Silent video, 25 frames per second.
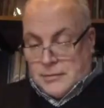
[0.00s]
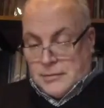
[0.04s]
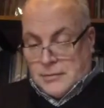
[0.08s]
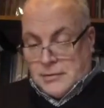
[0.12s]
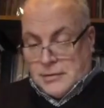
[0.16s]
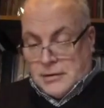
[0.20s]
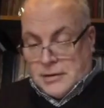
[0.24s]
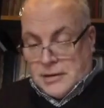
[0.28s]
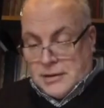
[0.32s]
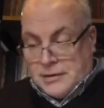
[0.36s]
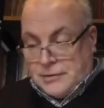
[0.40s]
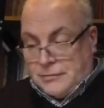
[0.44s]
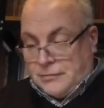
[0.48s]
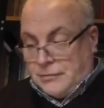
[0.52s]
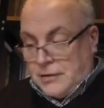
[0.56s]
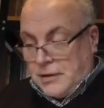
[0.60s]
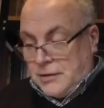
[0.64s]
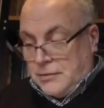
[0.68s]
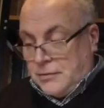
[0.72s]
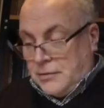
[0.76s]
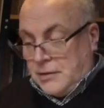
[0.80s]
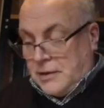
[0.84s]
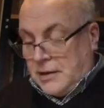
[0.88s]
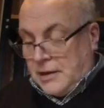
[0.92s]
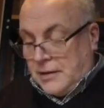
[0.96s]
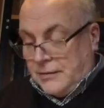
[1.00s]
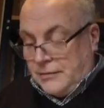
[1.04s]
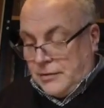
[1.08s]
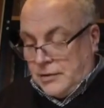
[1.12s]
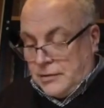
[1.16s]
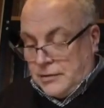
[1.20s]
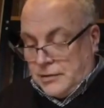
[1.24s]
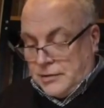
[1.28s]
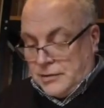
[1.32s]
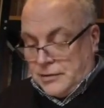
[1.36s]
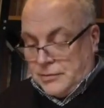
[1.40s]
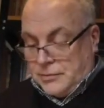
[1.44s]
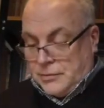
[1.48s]
nice record cover
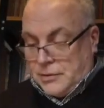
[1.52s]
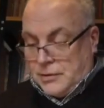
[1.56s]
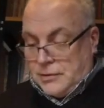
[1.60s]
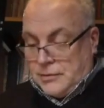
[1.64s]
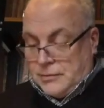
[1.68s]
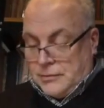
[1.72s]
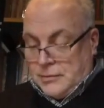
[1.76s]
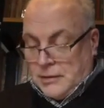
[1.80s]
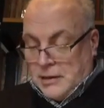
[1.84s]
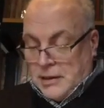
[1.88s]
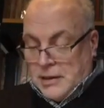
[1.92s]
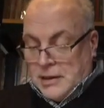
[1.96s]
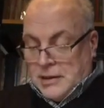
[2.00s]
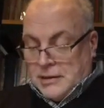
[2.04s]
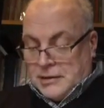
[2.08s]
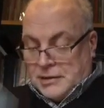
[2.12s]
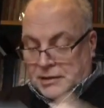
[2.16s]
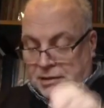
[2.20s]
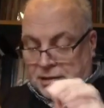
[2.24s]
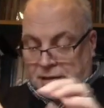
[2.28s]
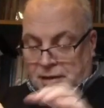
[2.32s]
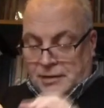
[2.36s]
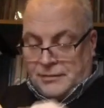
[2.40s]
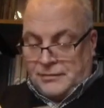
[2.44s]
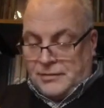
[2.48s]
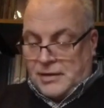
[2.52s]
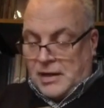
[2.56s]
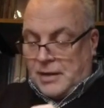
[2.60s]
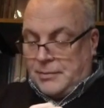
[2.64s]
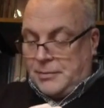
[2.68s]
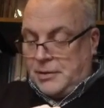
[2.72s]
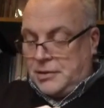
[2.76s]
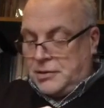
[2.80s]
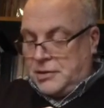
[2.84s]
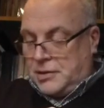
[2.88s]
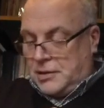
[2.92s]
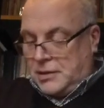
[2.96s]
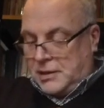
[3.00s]
as well to save
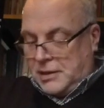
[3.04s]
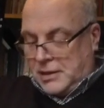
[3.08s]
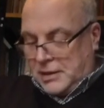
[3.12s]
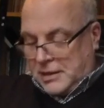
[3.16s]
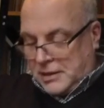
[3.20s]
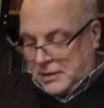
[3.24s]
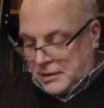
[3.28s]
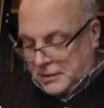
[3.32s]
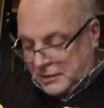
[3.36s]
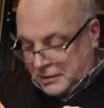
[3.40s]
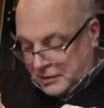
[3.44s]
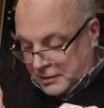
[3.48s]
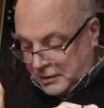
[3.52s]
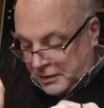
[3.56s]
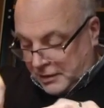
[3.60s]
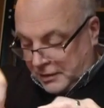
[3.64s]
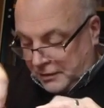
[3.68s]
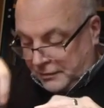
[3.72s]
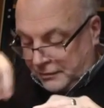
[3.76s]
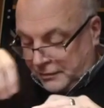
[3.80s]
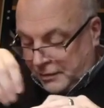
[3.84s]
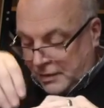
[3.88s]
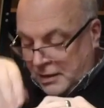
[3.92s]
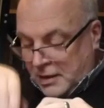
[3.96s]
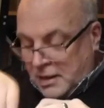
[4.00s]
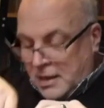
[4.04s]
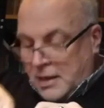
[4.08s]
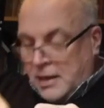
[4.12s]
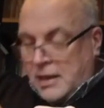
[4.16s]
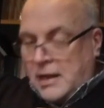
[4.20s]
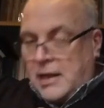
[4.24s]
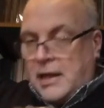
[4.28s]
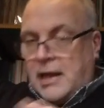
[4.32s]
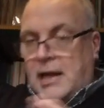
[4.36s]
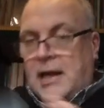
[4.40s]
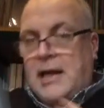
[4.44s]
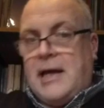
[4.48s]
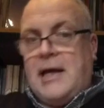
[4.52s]
damage in the inner sleeve.
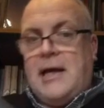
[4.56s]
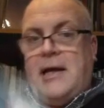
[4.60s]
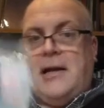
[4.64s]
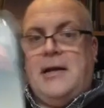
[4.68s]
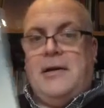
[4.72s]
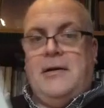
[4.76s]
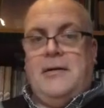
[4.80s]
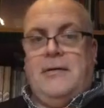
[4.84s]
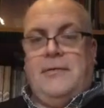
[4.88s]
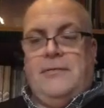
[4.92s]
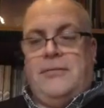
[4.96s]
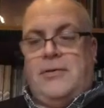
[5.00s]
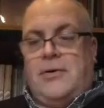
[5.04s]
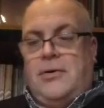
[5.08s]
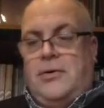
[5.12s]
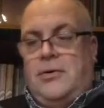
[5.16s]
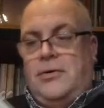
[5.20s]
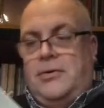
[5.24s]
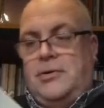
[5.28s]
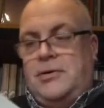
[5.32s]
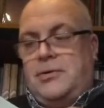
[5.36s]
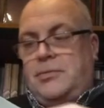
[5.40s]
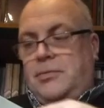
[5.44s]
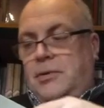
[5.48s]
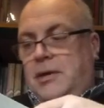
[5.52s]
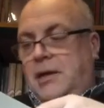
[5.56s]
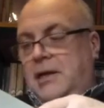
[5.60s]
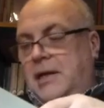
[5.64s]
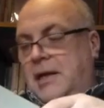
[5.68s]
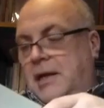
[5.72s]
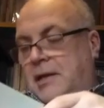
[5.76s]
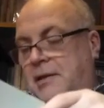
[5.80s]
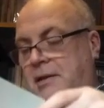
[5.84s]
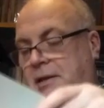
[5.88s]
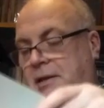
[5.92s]
And of course we get